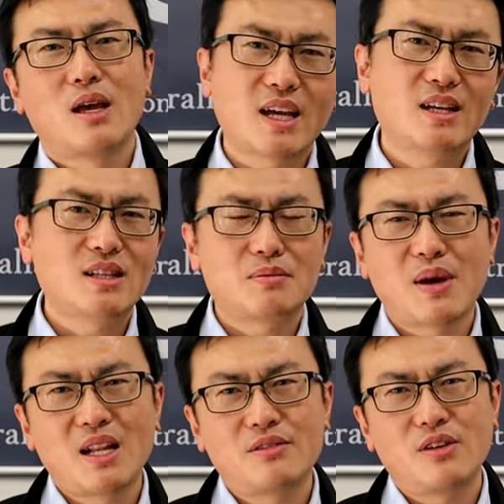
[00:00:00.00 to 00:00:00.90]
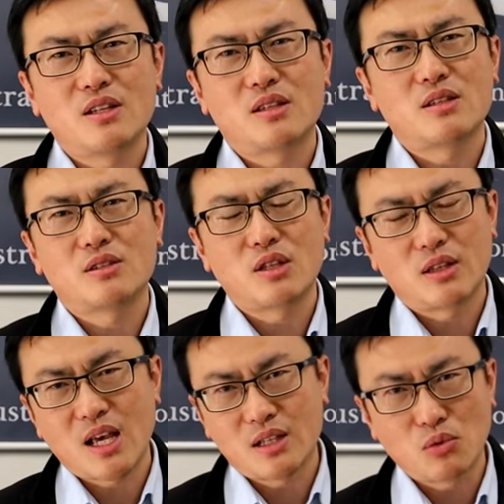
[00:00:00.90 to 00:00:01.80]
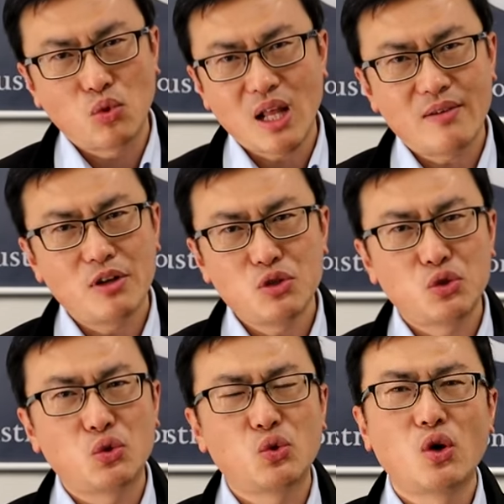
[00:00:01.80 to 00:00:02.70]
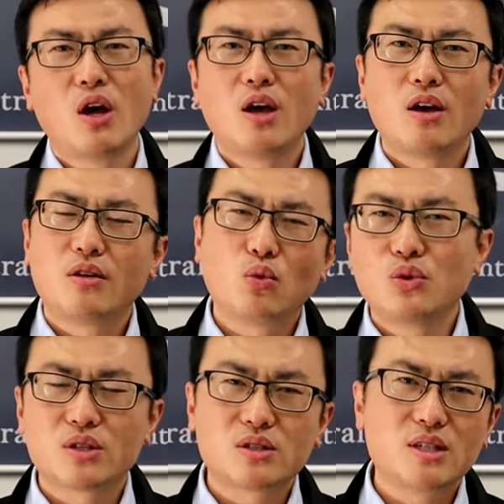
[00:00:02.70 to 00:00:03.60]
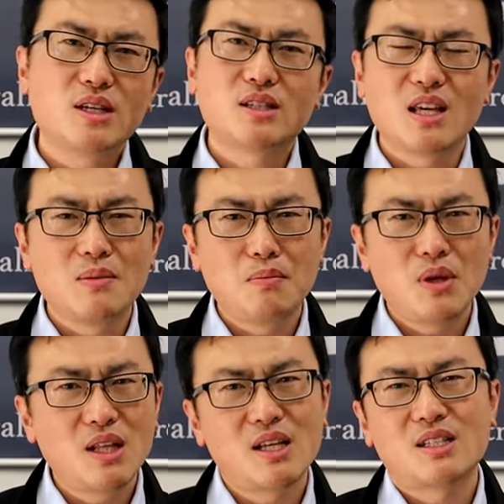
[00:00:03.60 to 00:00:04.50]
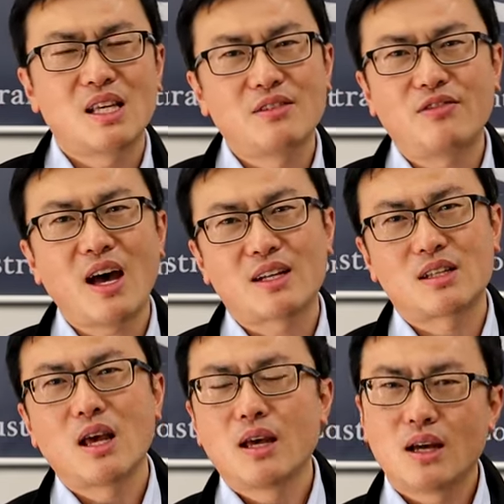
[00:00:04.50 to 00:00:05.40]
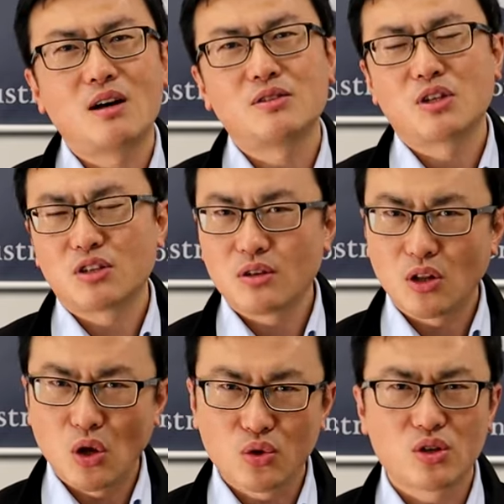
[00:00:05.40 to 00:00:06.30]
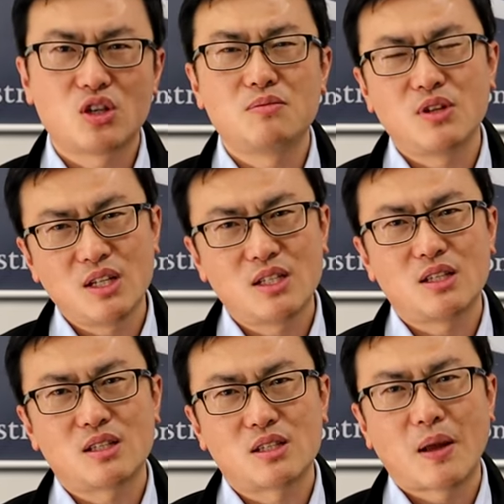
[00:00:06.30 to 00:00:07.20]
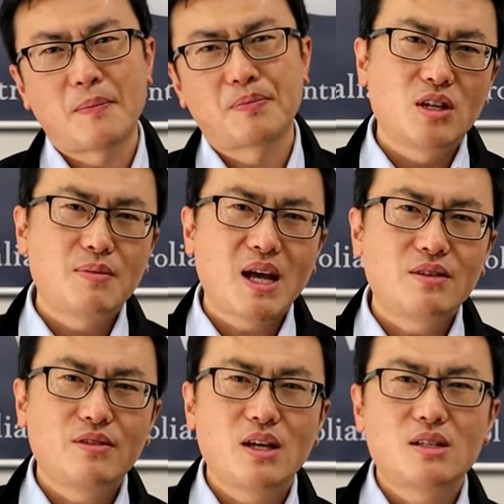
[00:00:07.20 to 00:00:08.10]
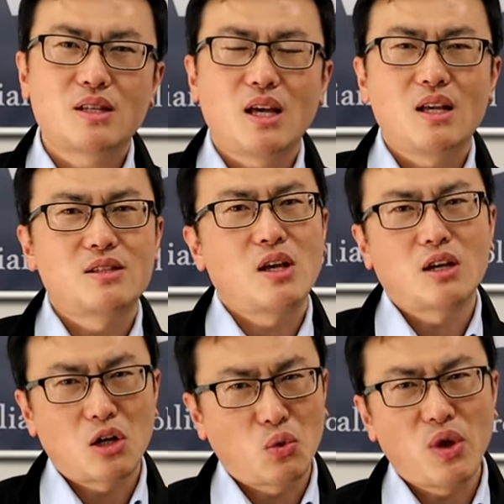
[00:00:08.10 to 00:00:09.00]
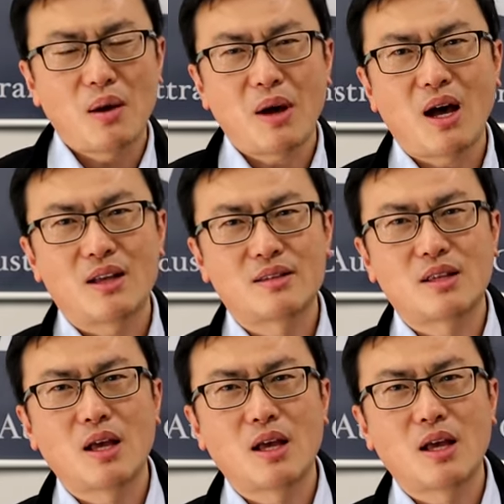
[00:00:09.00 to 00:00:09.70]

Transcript: Second the benefit is that whatever you do, you will see the immediate effect on the local communities. Third benefit is a career path.